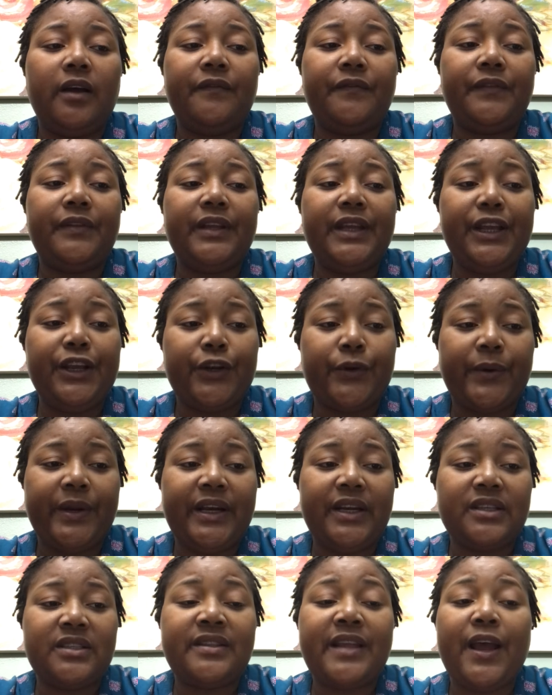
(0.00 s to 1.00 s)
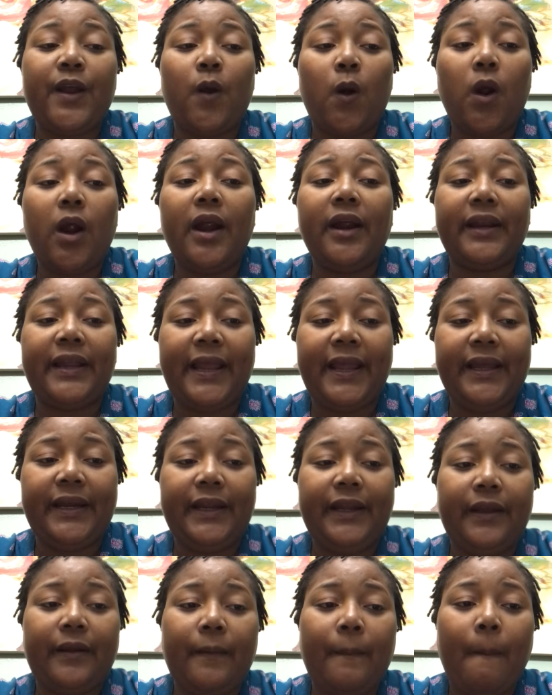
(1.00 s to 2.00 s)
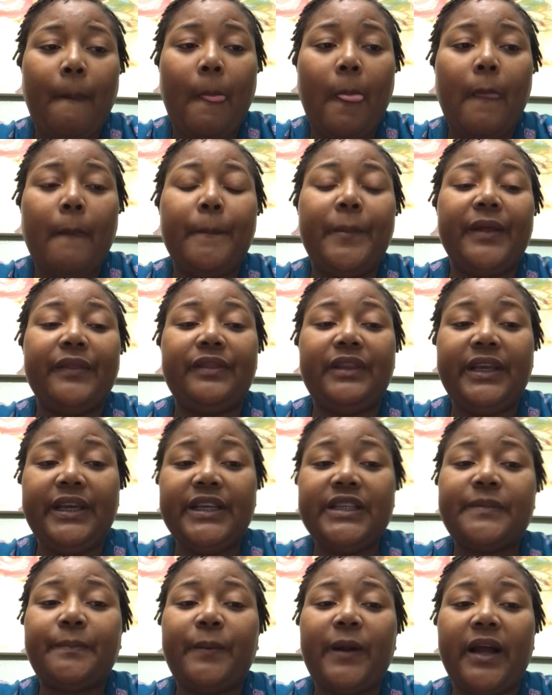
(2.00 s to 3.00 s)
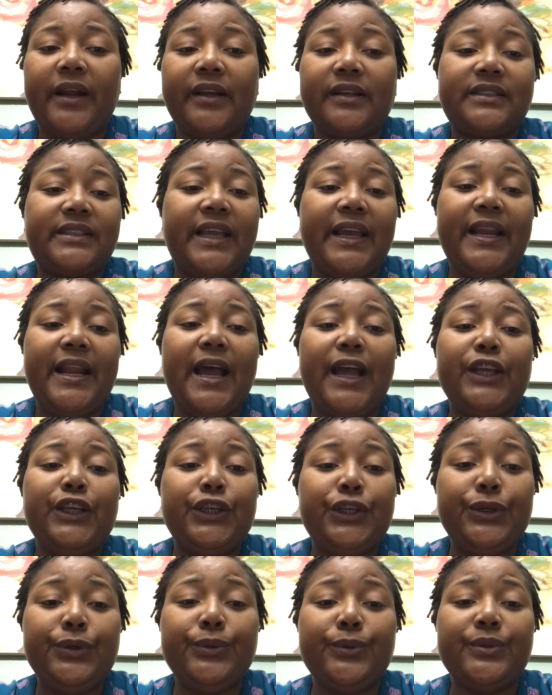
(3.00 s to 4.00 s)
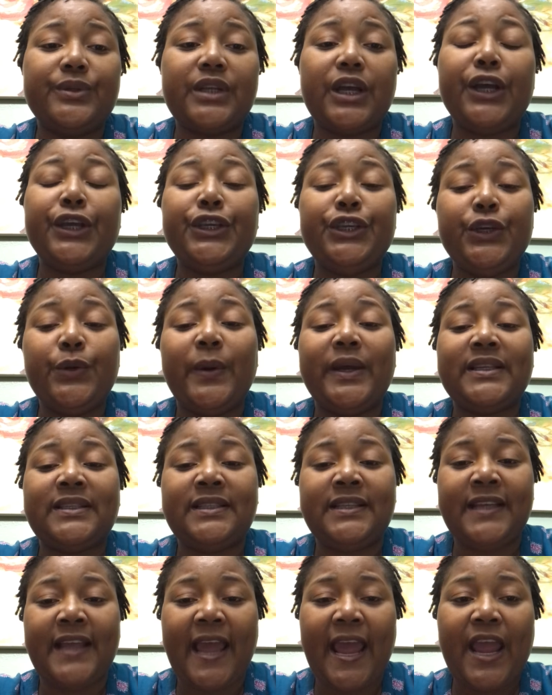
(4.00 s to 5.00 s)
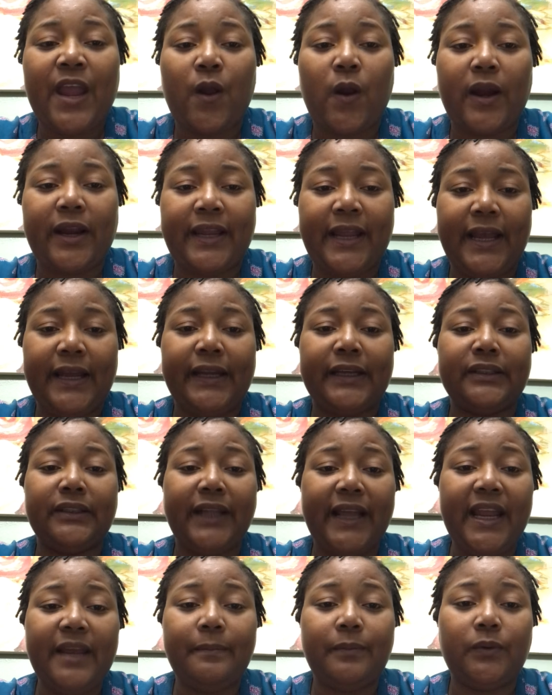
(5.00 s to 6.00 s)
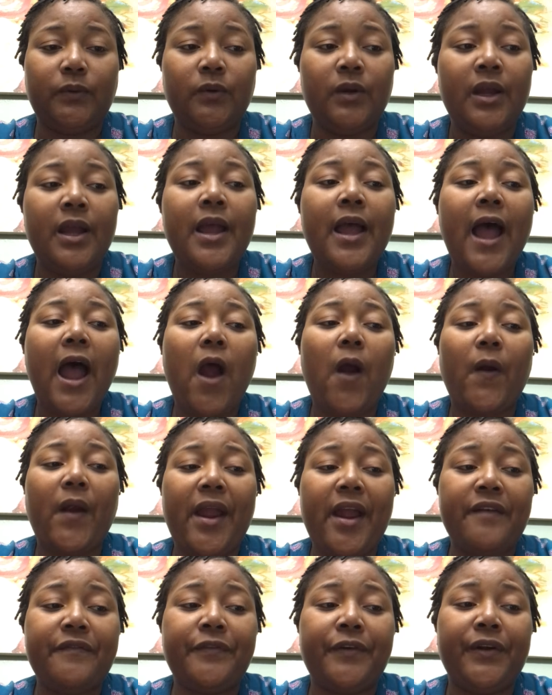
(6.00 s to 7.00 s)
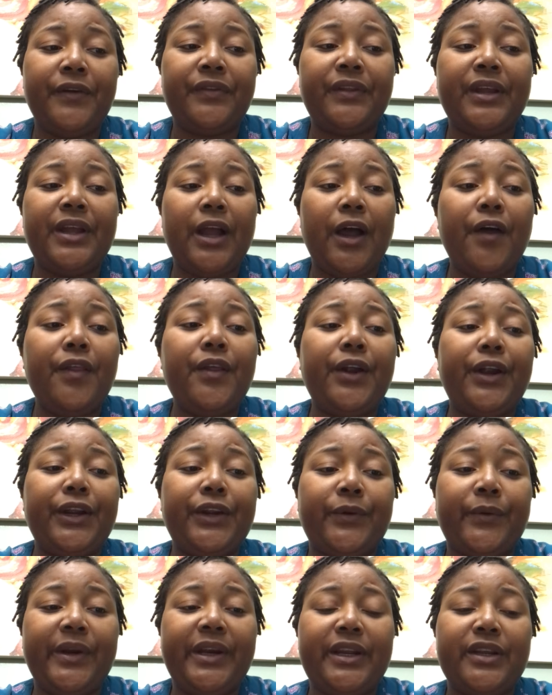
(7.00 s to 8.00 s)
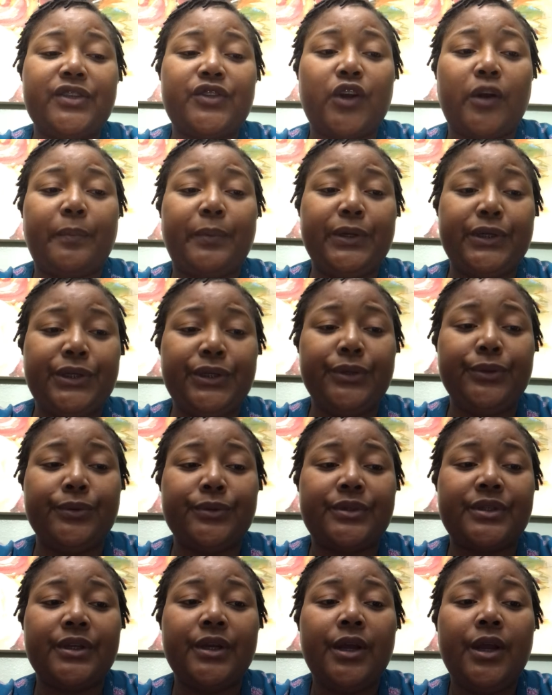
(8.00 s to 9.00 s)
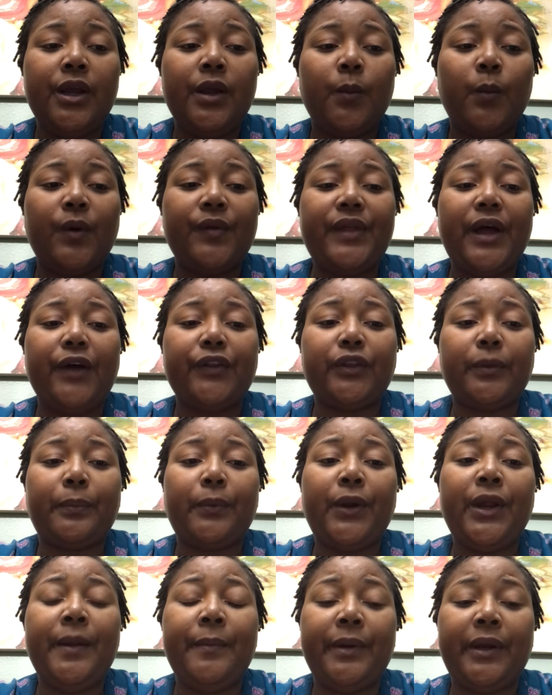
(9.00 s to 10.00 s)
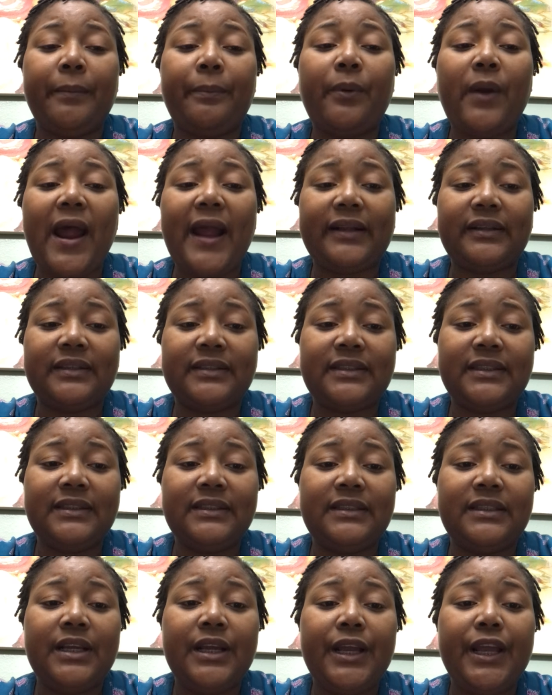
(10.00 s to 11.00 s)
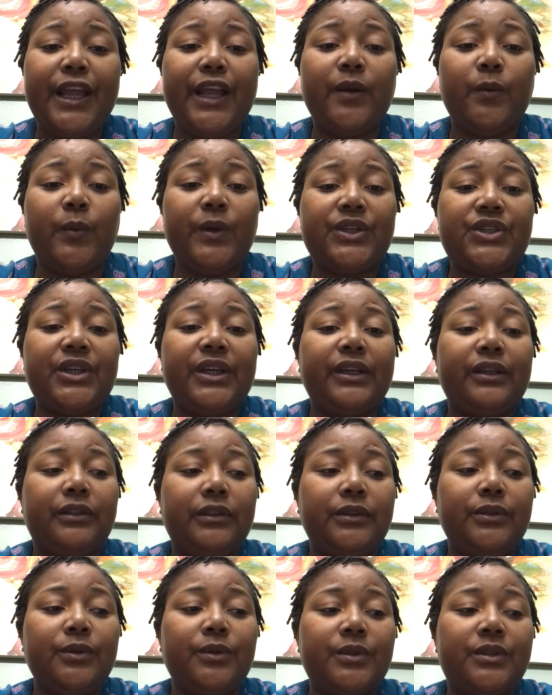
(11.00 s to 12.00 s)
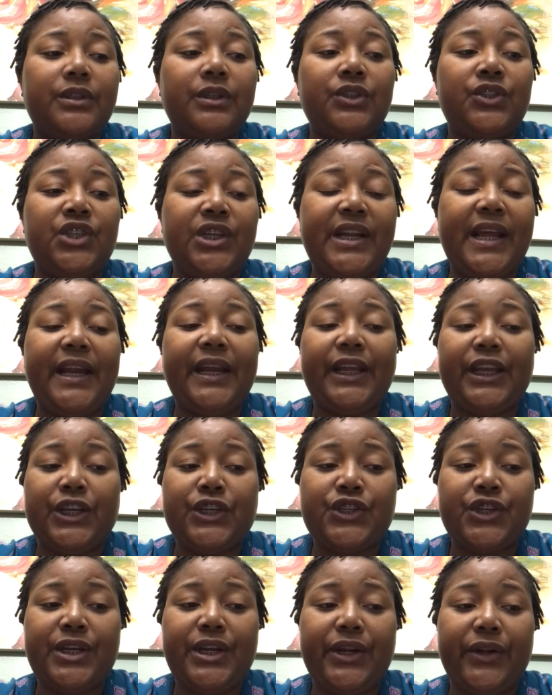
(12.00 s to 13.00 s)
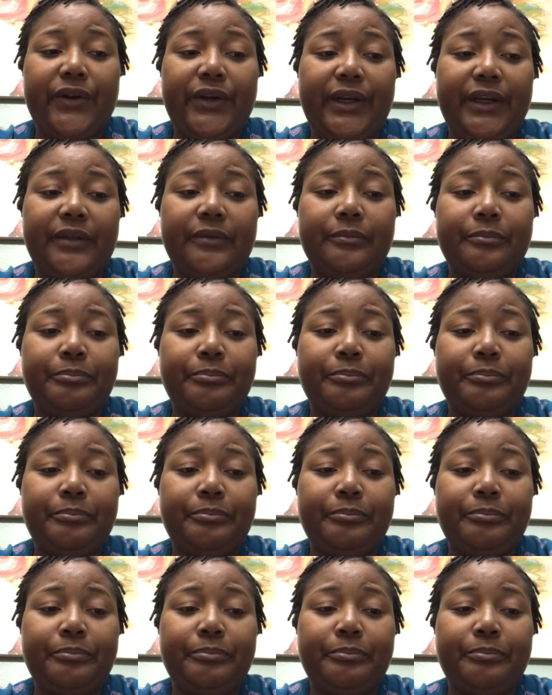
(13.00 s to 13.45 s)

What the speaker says: of the ingredients that are organic, but these products cannot use a USDA organic label. However, the other ingredients are produced without the prohibited practices, in which includes genetic engineering.